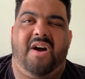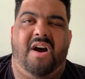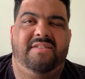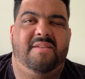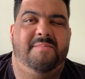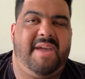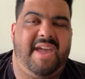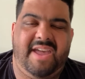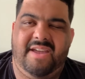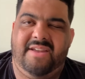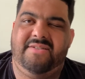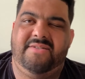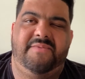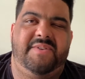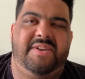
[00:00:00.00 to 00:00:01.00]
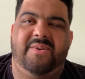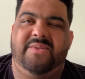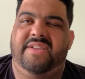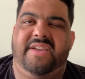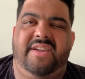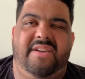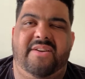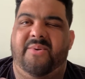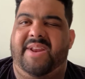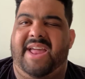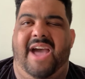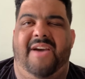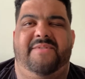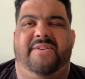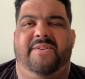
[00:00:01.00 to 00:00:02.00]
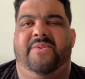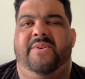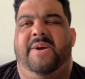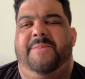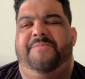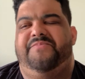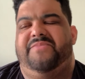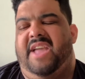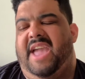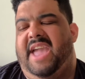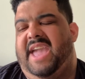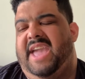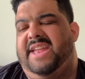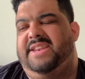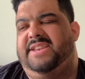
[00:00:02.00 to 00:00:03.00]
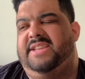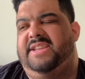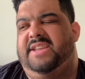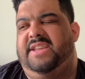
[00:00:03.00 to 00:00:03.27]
demand or VOD or what have you. And